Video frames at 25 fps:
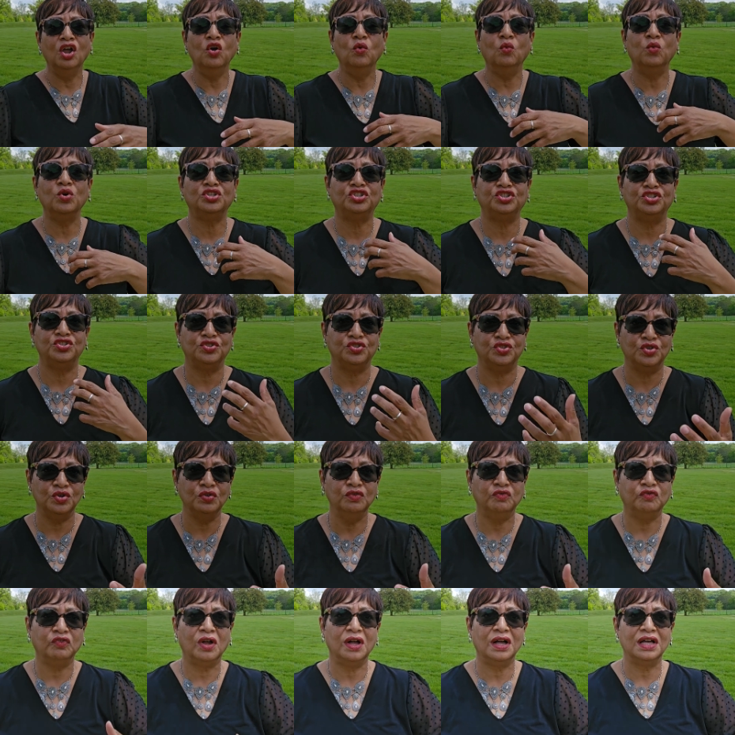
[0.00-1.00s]
what you do
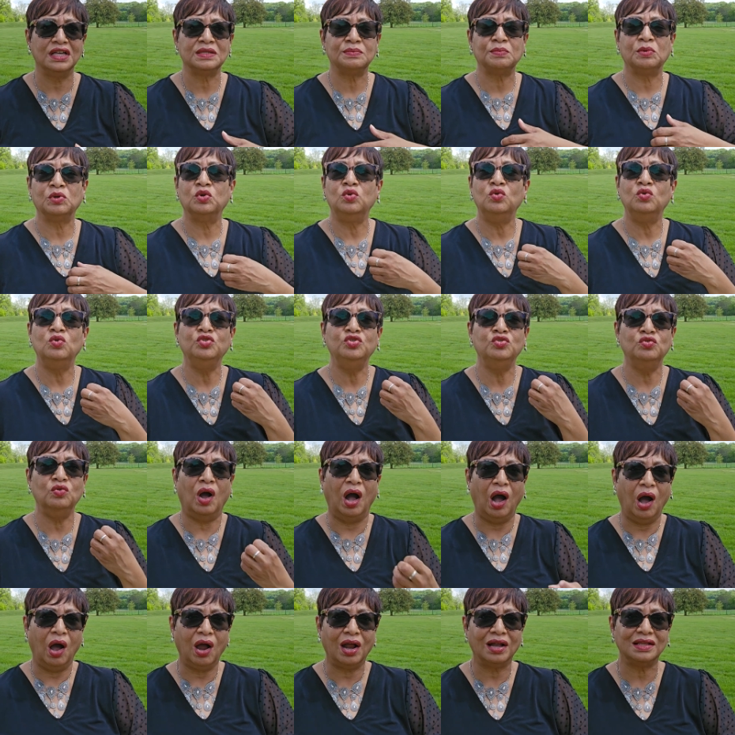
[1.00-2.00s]
for us, but who you
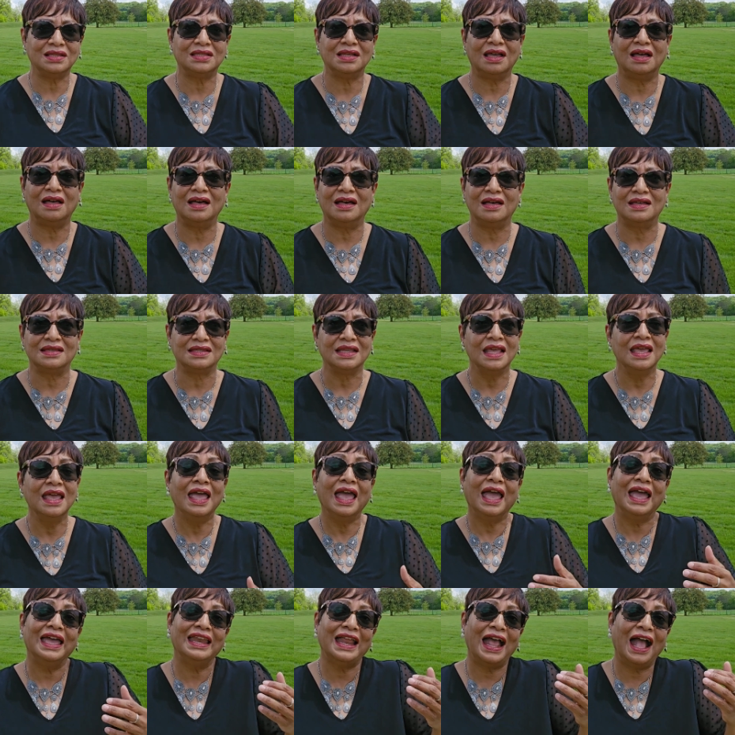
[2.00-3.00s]
are to us
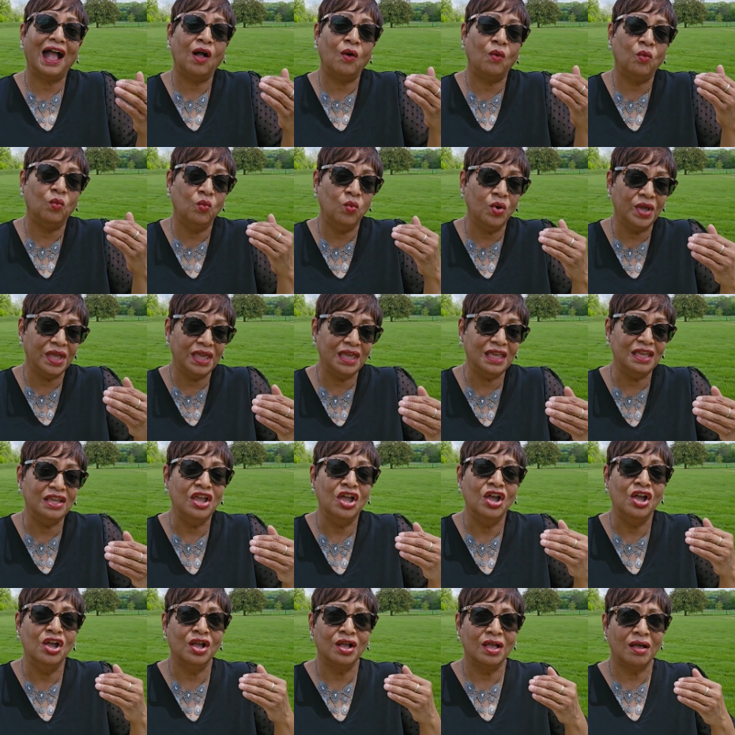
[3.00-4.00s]
and how we
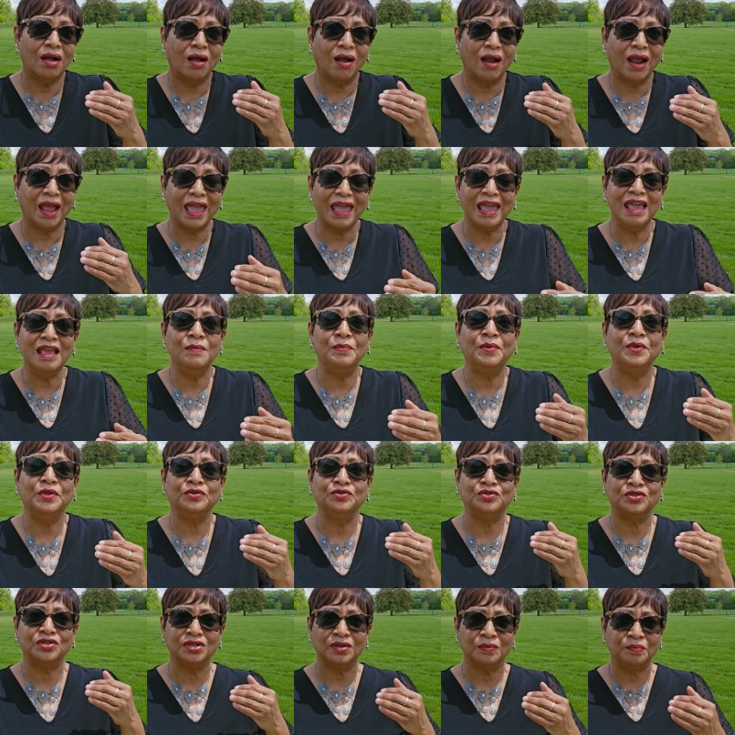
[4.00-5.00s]
are able
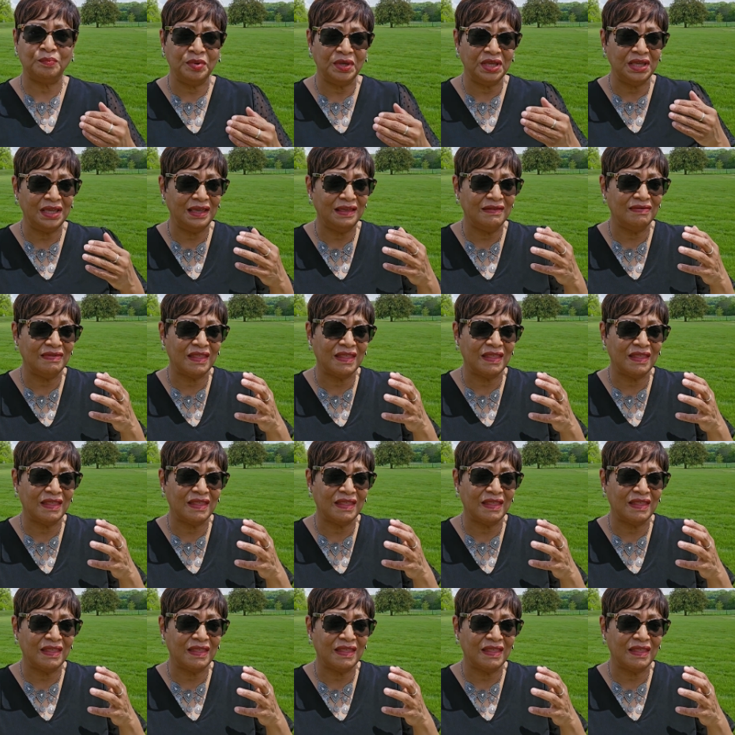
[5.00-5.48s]
to be in